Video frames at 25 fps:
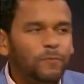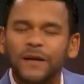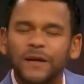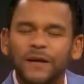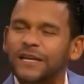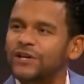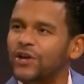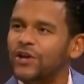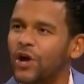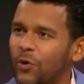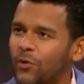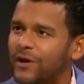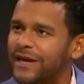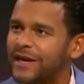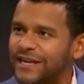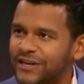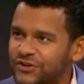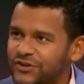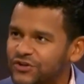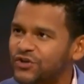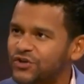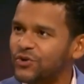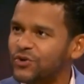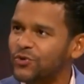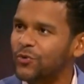be no
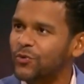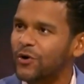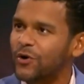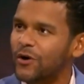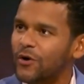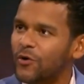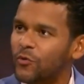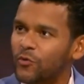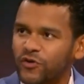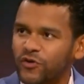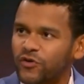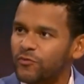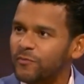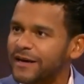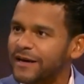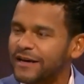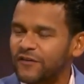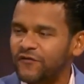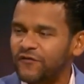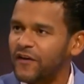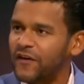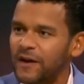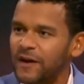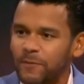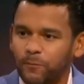issue with
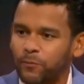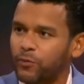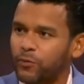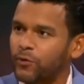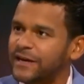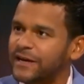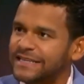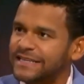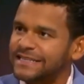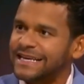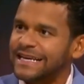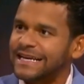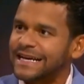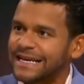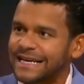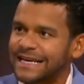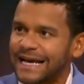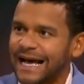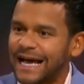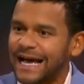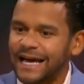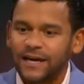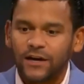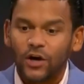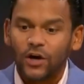McVay praising a
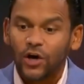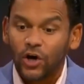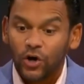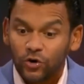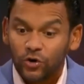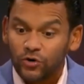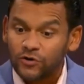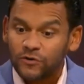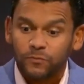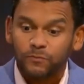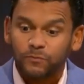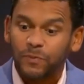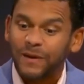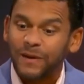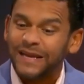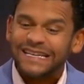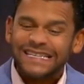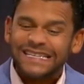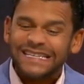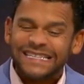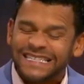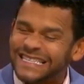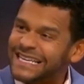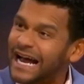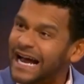guy who's
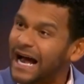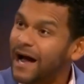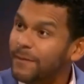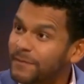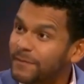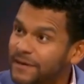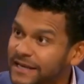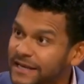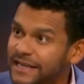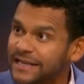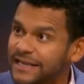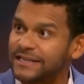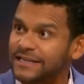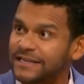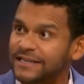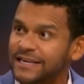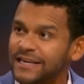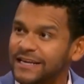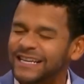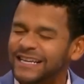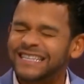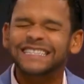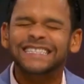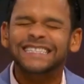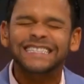been dominant
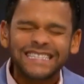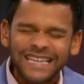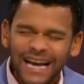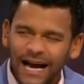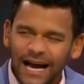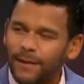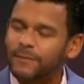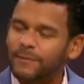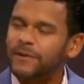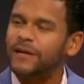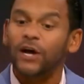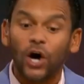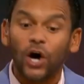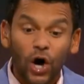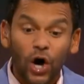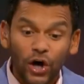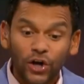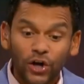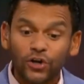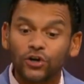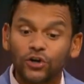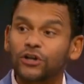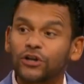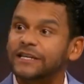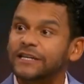dominant,
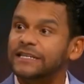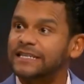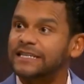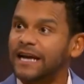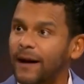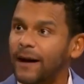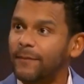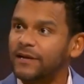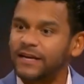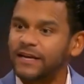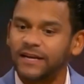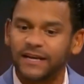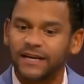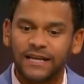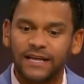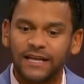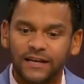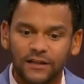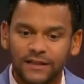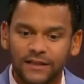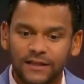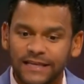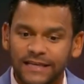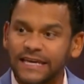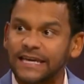utterly dominant in
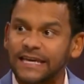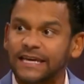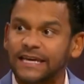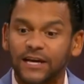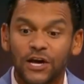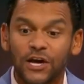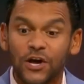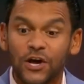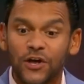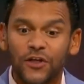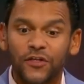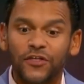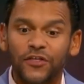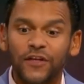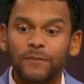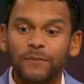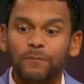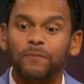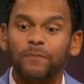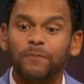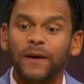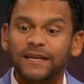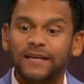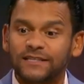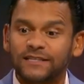a league that
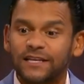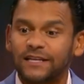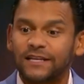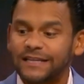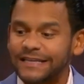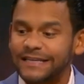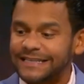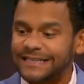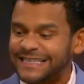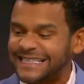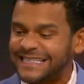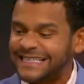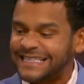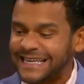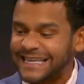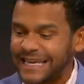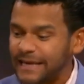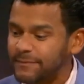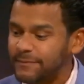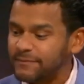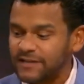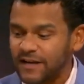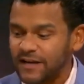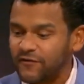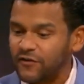basically
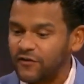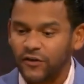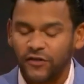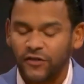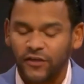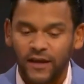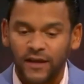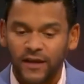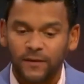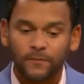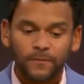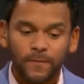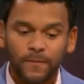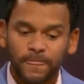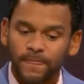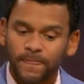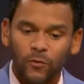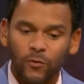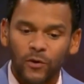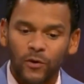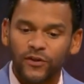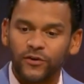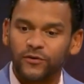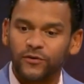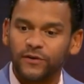schemes everything,
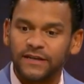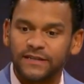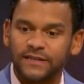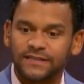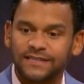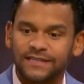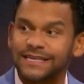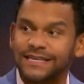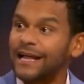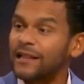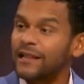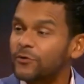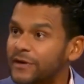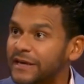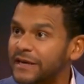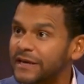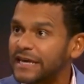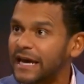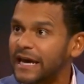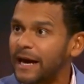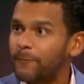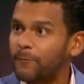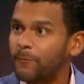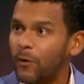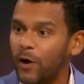whether it's salary
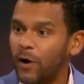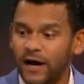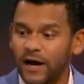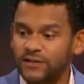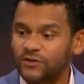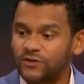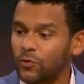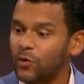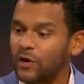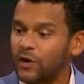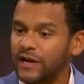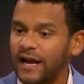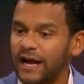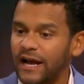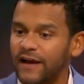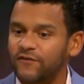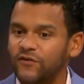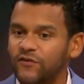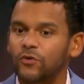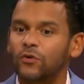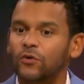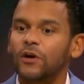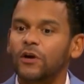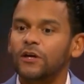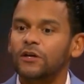cap-wise or what have
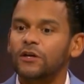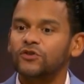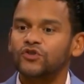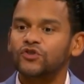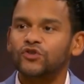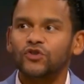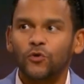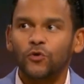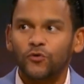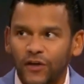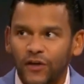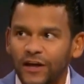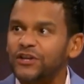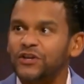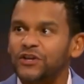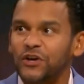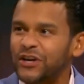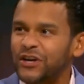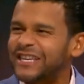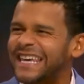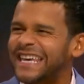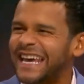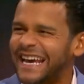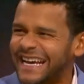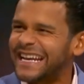you, so that you
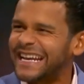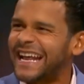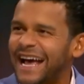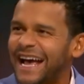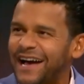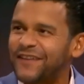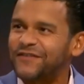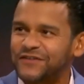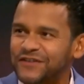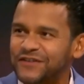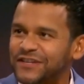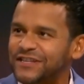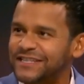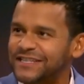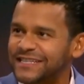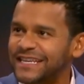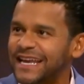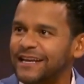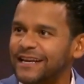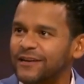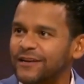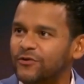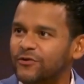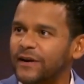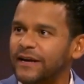can't have
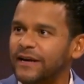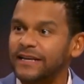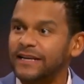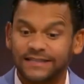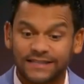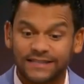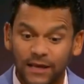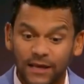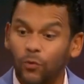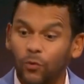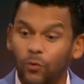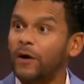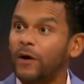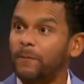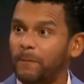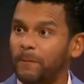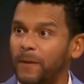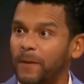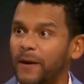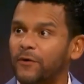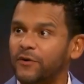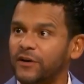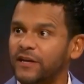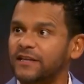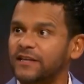sustained greatness. They want
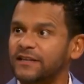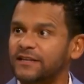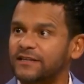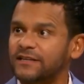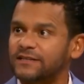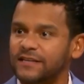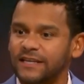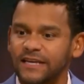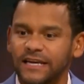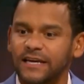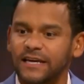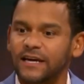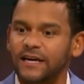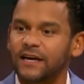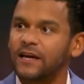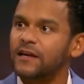parity in this league.